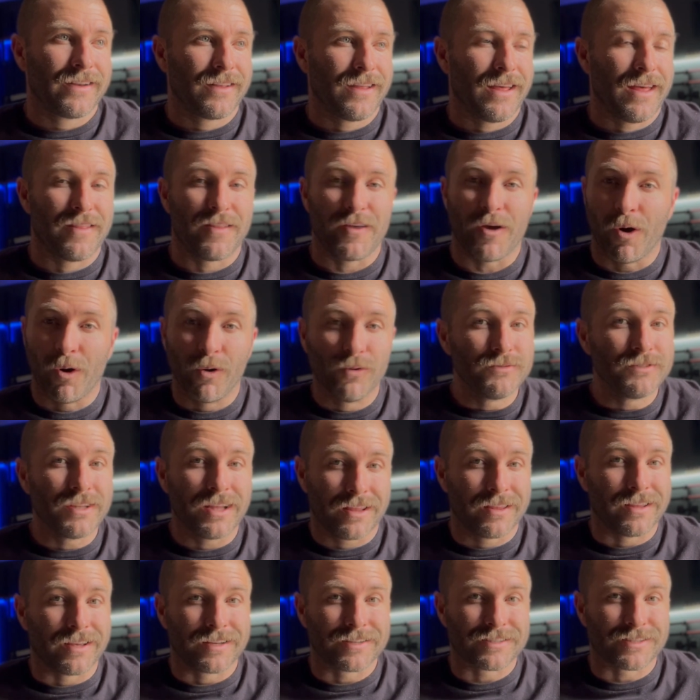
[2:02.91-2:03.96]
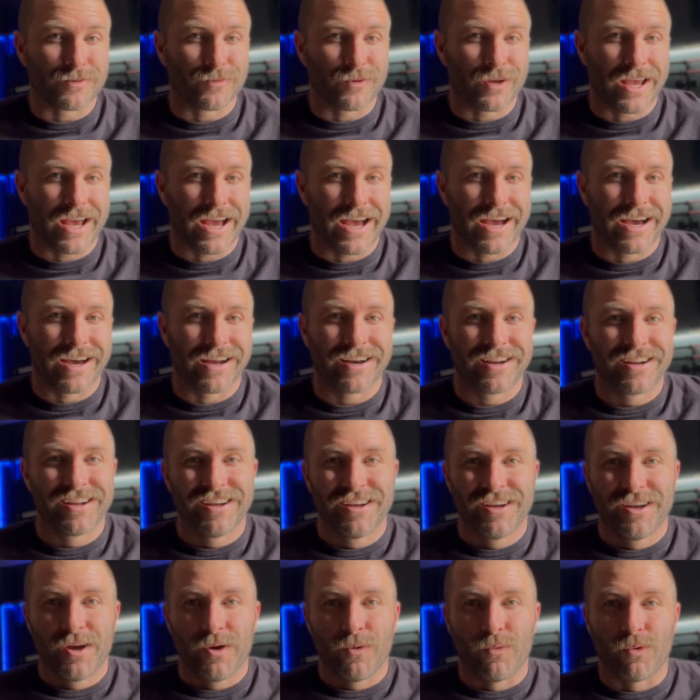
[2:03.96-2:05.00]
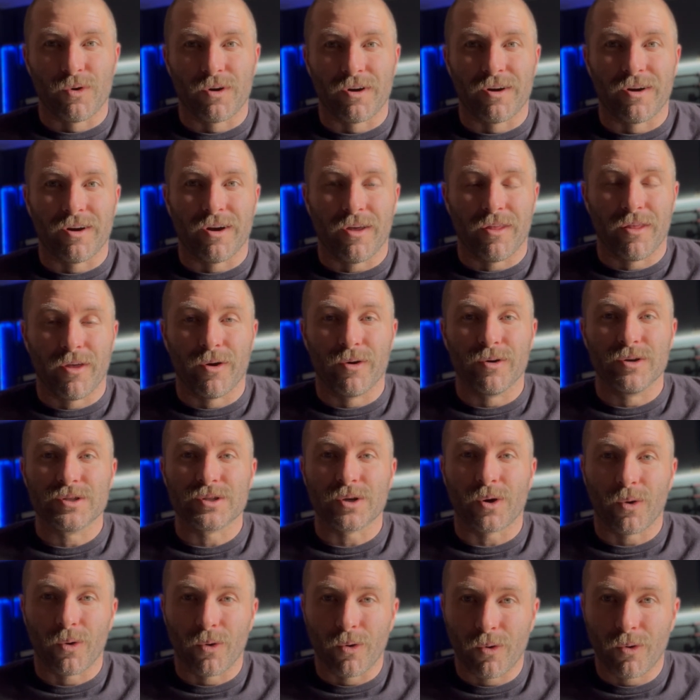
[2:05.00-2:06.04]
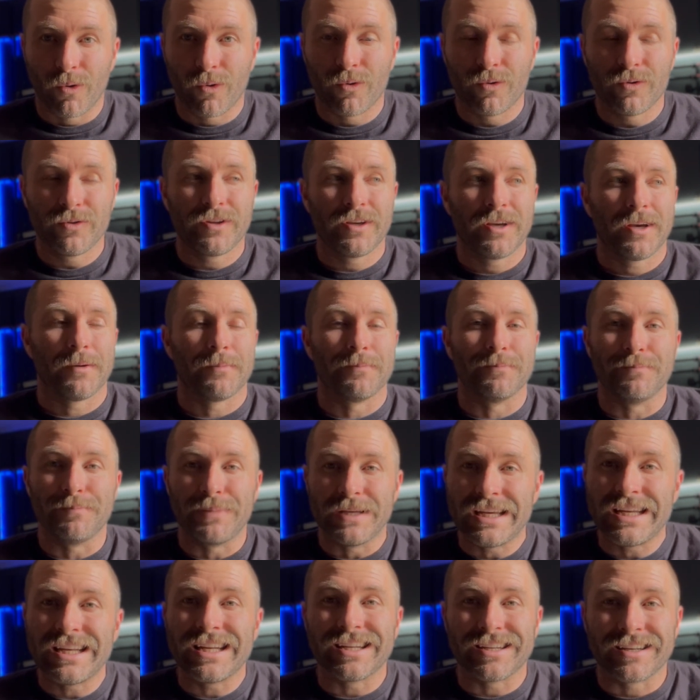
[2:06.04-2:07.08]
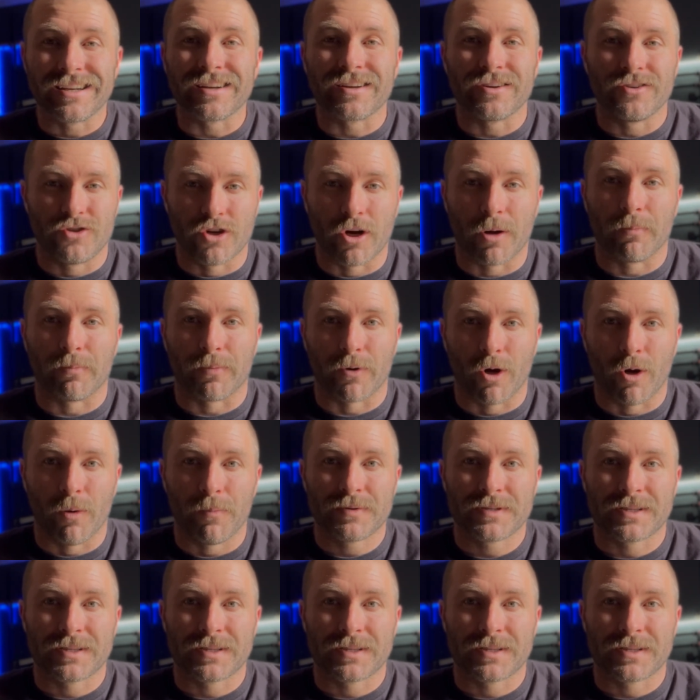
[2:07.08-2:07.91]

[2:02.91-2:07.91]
and the only things that we had, were those old beaded jump ropes,